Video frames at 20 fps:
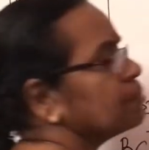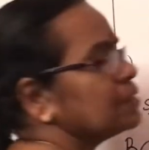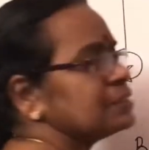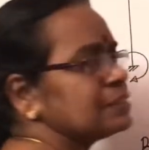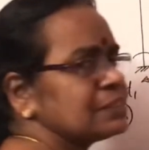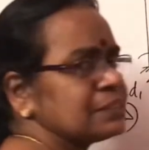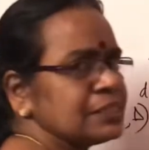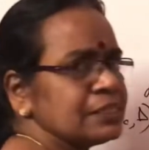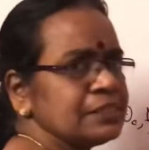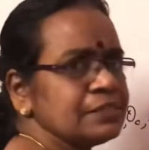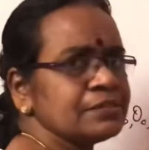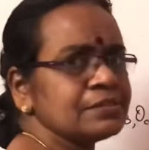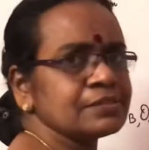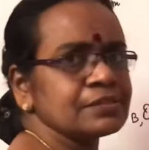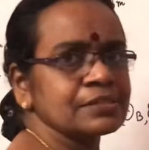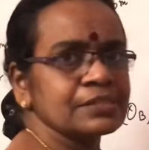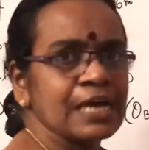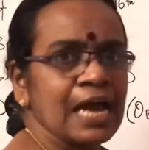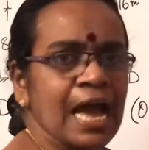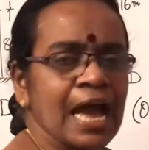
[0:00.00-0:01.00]
But
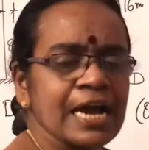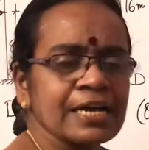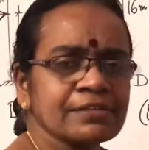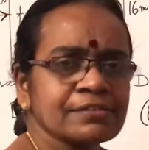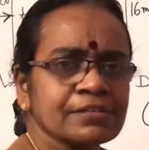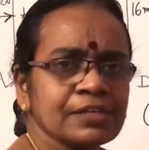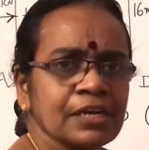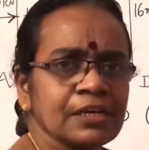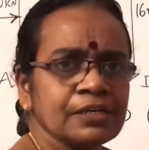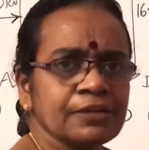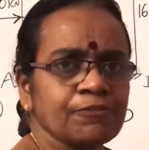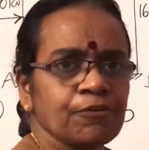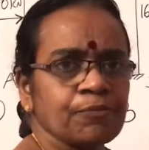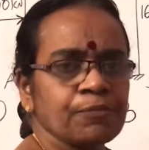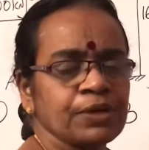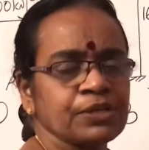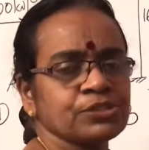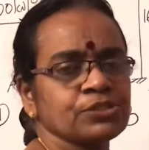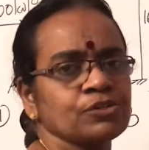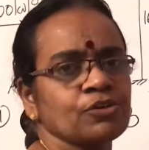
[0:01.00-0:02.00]
since the axial
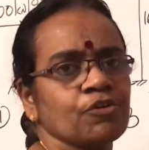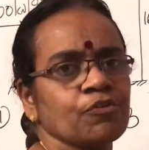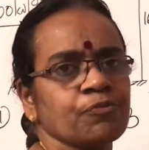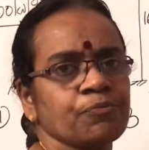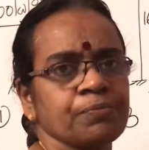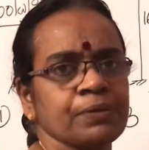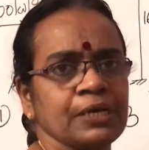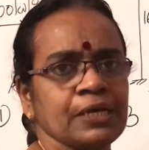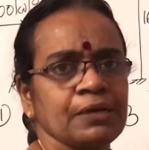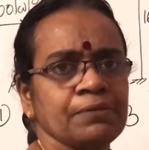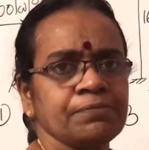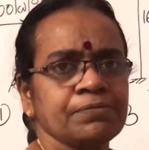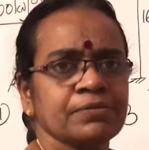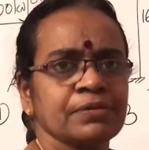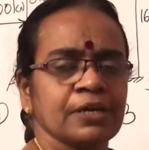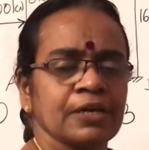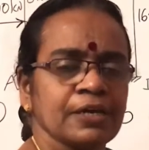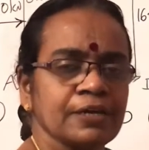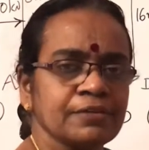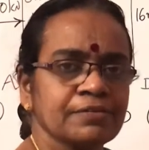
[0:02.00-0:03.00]
deformation of
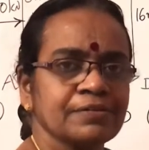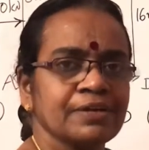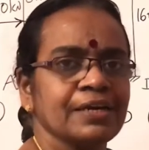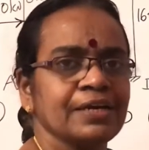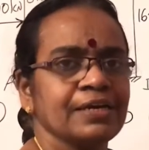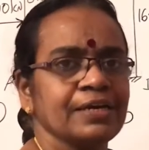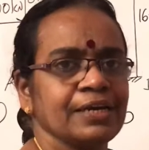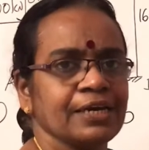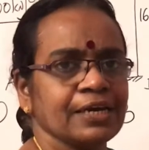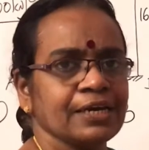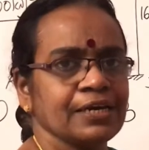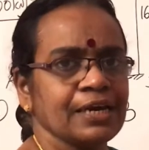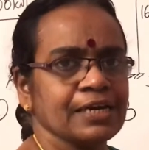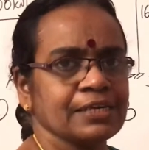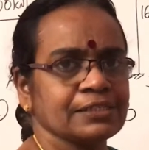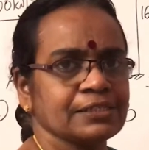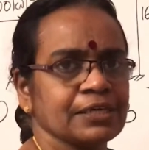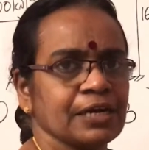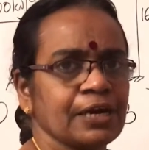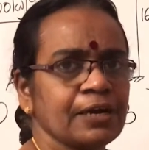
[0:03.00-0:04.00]
beams is
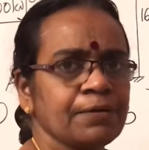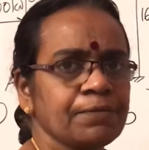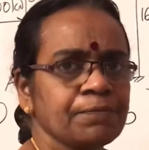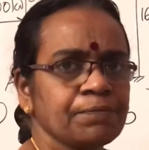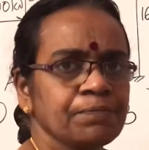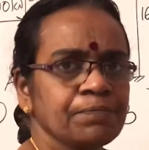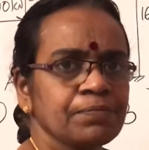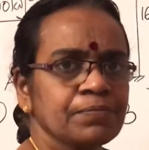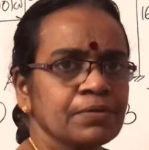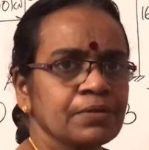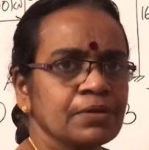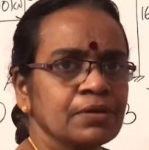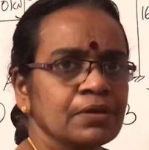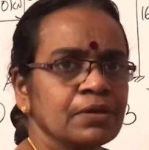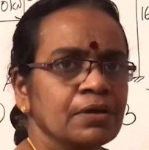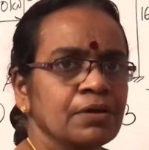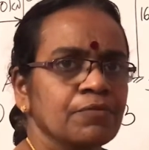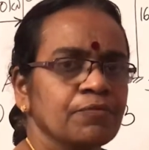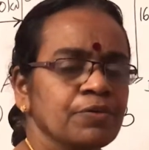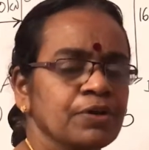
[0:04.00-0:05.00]
neglected,
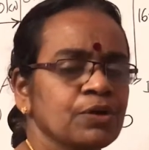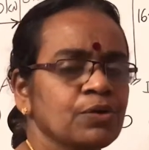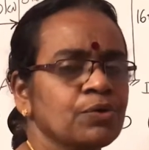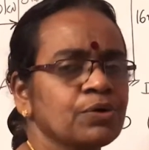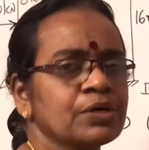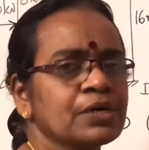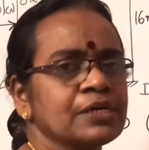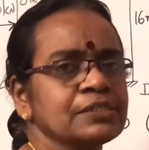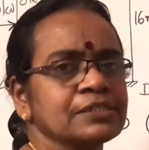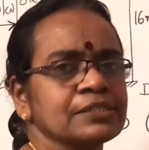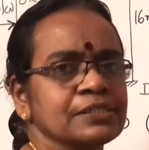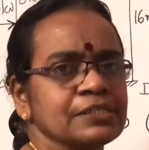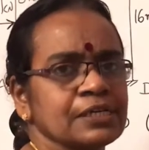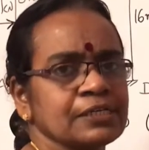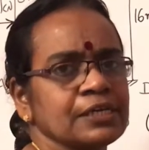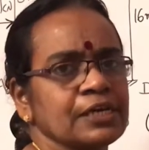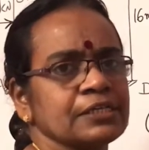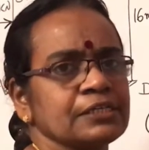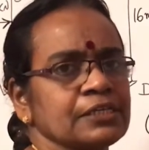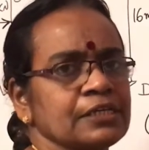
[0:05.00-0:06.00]
we don't consider
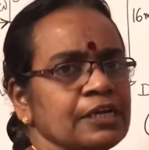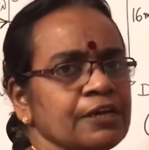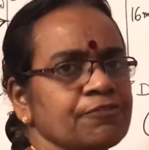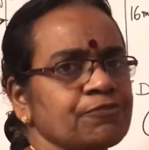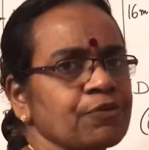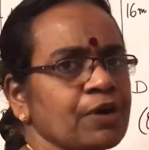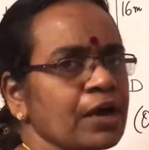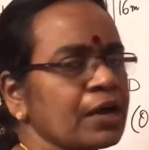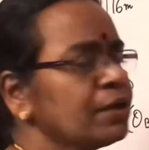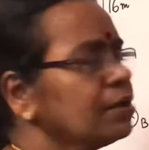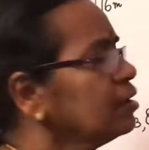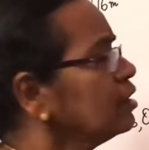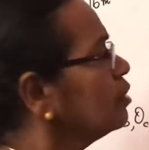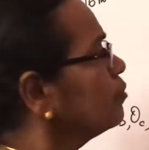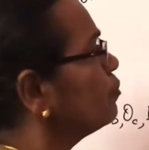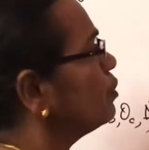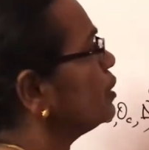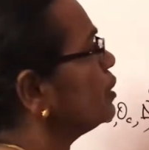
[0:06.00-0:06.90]
that D5.